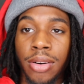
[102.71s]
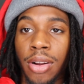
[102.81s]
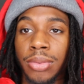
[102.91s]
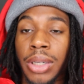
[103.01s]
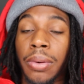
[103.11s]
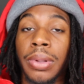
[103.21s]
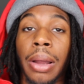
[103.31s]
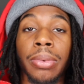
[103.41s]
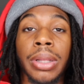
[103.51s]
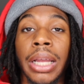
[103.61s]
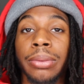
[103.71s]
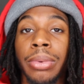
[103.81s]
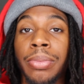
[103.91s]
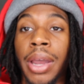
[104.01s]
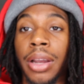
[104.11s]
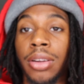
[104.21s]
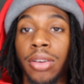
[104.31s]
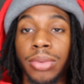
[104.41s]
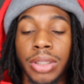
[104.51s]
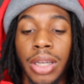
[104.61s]
You know what I'm saying? I'm glad to be back. You know
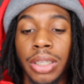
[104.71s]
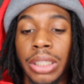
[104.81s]
what I'm saying?